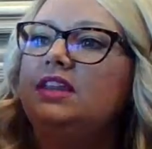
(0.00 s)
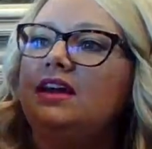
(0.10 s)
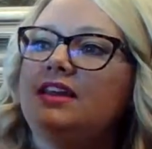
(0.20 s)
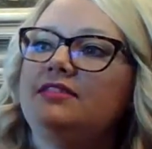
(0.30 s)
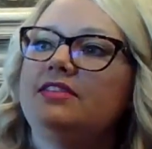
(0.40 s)

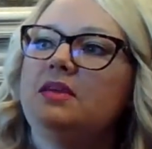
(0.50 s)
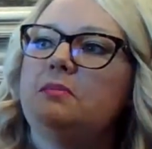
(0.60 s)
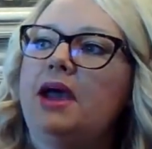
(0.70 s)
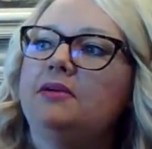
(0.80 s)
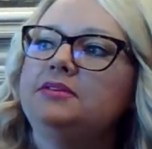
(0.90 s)
Not even the
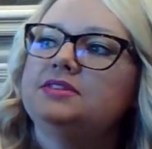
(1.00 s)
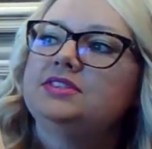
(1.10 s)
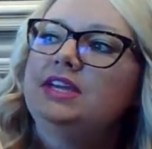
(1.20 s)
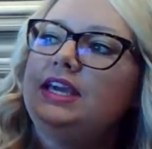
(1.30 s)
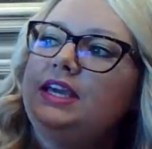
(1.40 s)

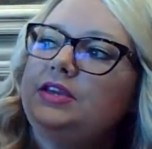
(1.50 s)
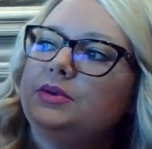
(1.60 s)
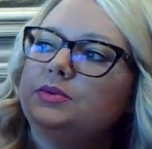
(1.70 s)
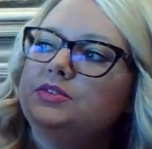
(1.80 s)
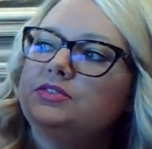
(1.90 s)
mouse he
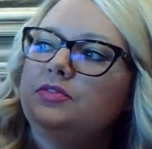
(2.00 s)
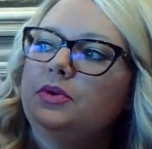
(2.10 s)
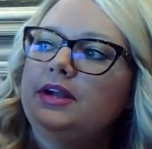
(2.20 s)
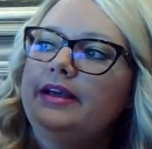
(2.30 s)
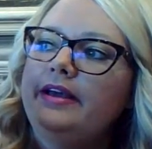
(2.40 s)
used
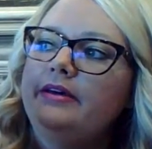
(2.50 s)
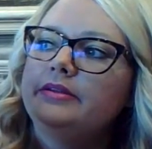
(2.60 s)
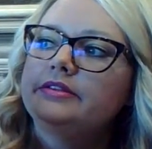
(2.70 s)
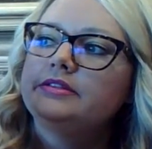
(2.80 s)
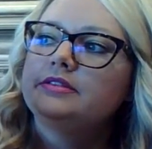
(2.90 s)
for a
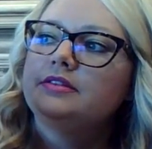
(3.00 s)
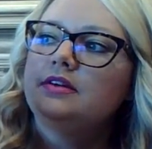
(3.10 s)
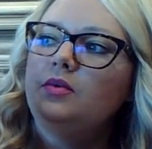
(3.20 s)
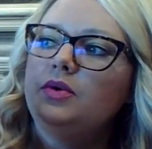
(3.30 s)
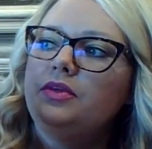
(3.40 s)
house
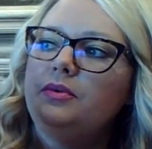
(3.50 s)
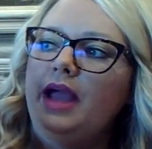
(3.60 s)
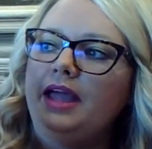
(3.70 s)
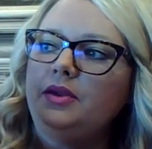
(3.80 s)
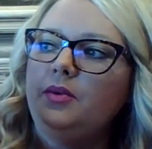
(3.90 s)
or the
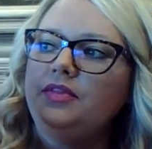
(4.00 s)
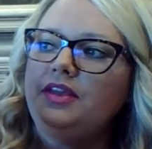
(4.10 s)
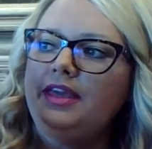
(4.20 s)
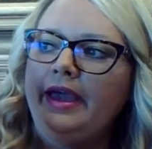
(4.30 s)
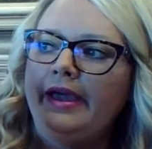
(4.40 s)
rat, or the
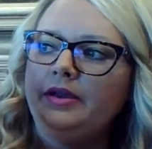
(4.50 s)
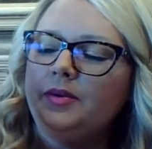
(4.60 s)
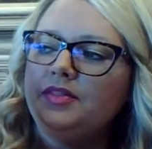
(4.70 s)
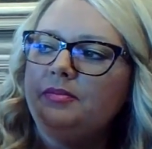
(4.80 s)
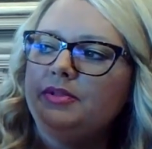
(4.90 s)
cat,
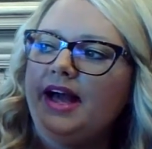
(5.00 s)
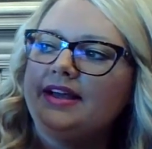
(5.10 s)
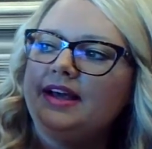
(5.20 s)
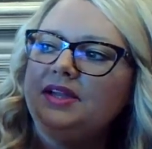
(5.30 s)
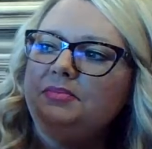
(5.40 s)
or the
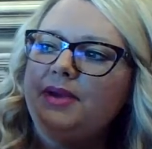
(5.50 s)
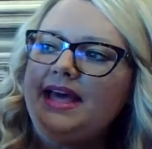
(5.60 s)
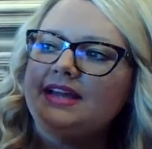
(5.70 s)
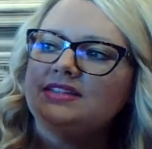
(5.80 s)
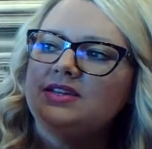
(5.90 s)
black eyed
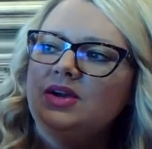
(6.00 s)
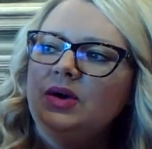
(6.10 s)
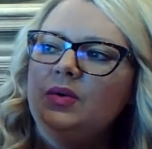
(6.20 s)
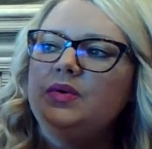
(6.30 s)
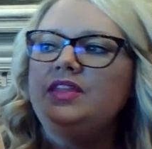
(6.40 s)
bat,
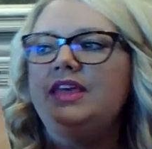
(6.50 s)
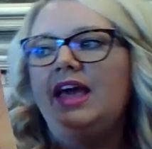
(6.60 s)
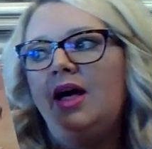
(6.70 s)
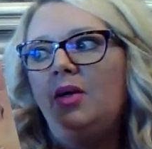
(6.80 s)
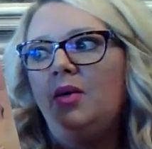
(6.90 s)
or the
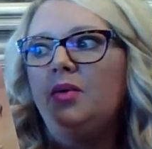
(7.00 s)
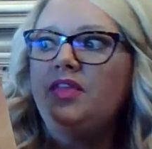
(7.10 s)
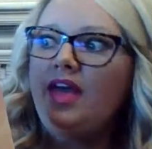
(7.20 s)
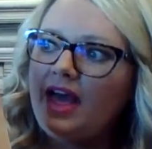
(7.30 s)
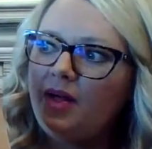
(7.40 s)
cow, or
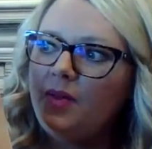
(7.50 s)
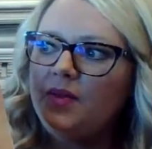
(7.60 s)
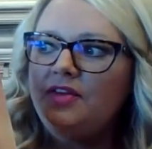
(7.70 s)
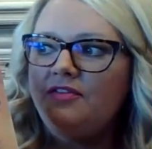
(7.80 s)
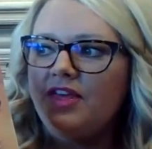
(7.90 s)
the owl,
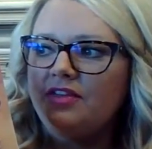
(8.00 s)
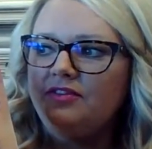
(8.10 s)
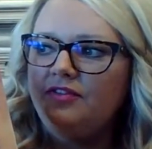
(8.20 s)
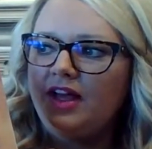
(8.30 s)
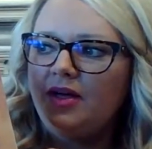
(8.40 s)
or the
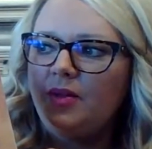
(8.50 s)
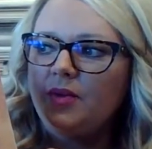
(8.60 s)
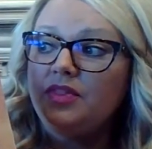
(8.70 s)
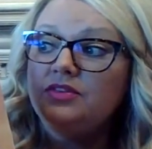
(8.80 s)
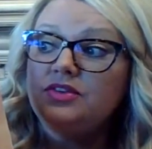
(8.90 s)
feathered fowl,
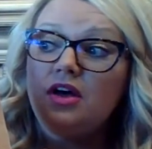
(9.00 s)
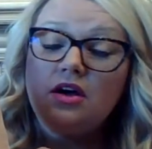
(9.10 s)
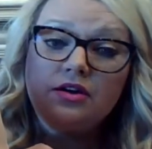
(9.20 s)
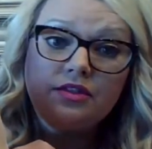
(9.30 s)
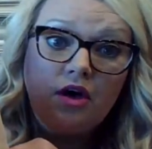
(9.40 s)
or the
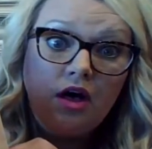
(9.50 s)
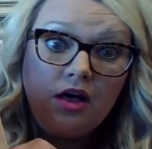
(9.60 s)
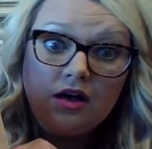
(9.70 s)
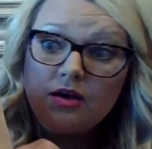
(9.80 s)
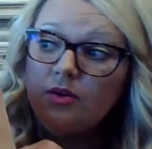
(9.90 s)
dog, or the
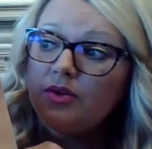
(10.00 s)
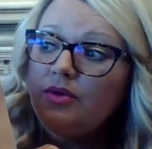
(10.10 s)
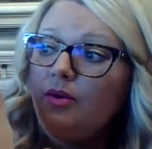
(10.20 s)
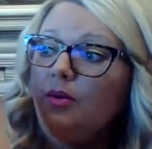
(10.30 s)
hog, or the